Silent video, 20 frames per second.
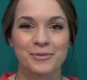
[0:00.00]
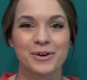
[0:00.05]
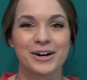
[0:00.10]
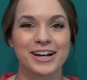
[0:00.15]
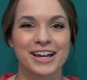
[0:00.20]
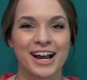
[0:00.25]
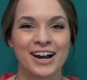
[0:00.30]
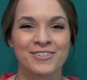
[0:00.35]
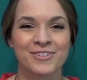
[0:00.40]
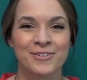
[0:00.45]

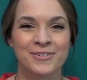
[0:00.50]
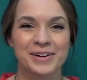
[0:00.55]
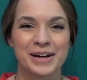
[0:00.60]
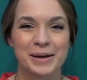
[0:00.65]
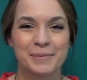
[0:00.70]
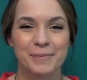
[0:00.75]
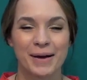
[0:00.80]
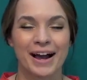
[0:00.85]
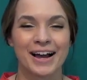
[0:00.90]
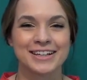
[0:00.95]
more careful when
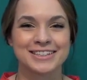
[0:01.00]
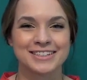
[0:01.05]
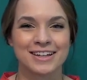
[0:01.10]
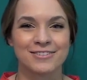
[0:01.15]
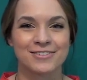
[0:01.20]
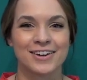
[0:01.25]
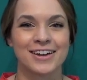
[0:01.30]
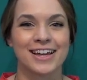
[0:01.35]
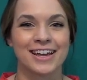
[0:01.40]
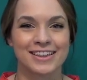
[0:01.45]
I buy
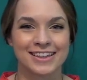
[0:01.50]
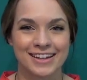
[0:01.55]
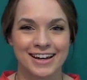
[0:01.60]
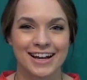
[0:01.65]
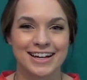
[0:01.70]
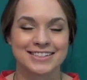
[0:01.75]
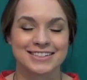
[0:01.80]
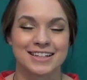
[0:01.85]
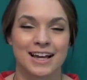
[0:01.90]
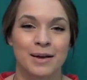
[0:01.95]
stuff again the
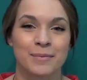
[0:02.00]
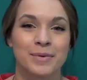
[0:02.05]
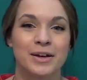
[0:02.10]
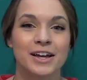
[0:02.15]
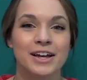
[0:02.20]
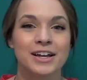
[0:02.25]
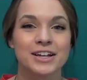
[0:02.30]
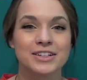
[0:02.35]
next time.